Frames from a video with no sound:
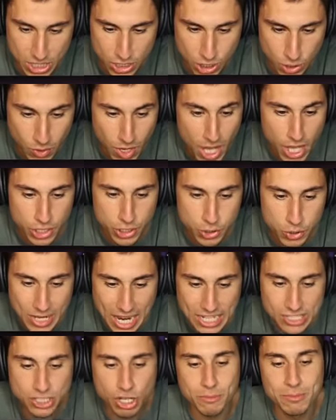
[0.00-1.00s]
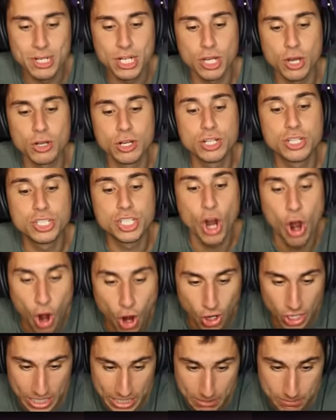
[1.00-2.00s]
to do. You guys told me to go to
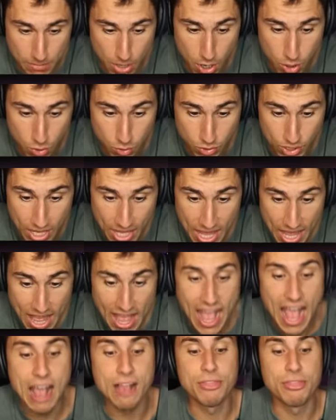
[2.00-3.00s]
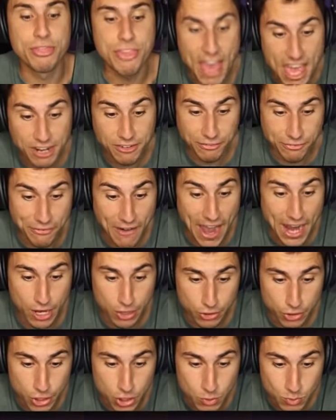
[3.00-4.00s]
target mode and then
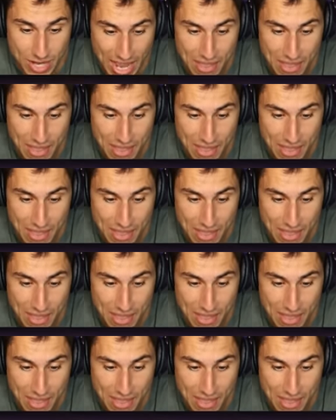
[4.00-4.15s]
fire Newt,